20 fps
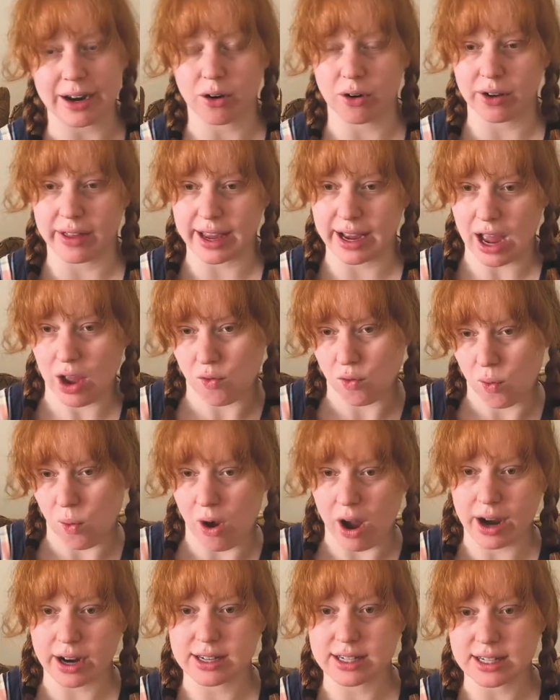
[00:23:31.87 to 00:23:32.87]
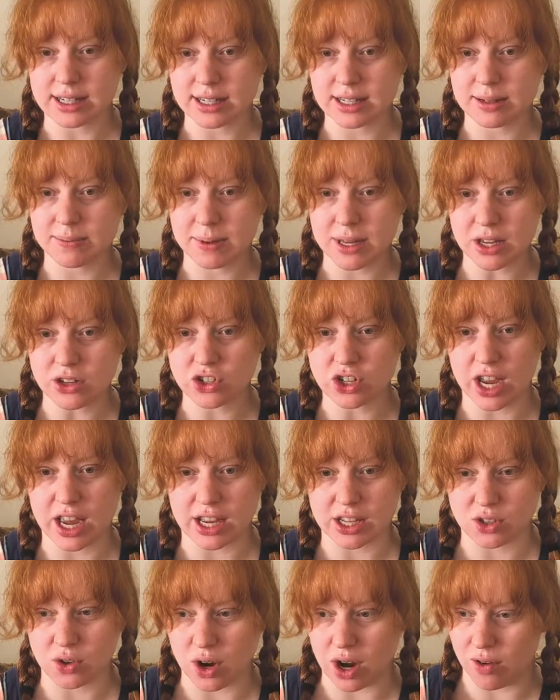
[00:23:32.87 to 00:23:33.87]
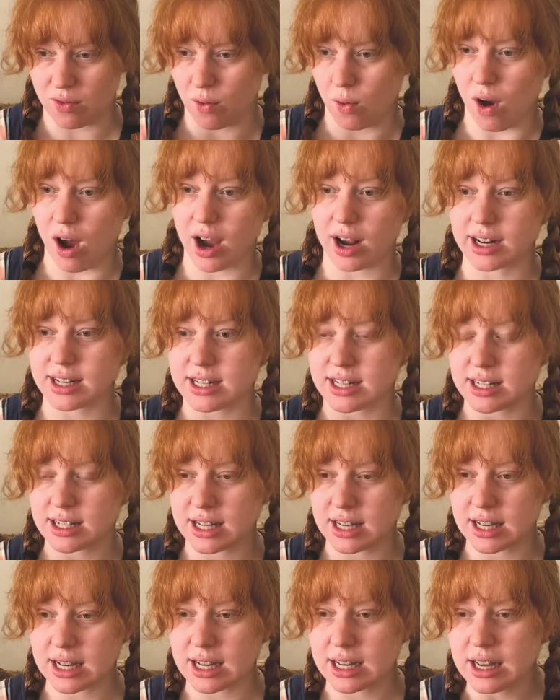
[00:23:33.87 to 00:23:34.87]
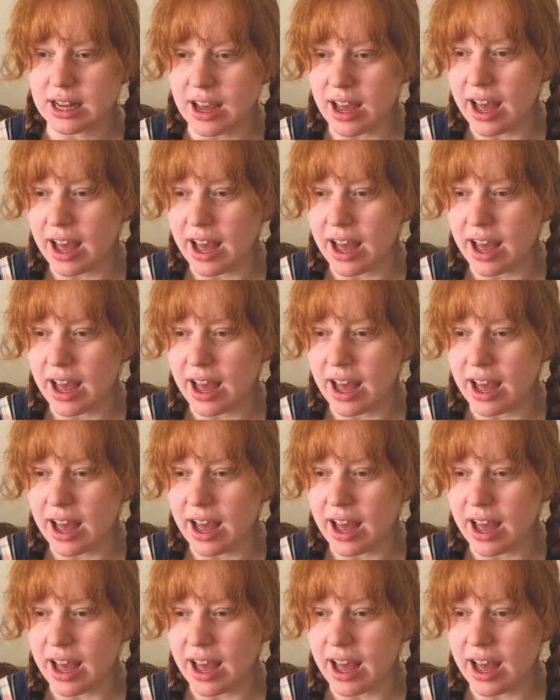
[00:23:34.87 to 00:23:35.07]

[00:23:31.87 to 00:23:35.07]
or like I've walked into BJ's, or I've walked into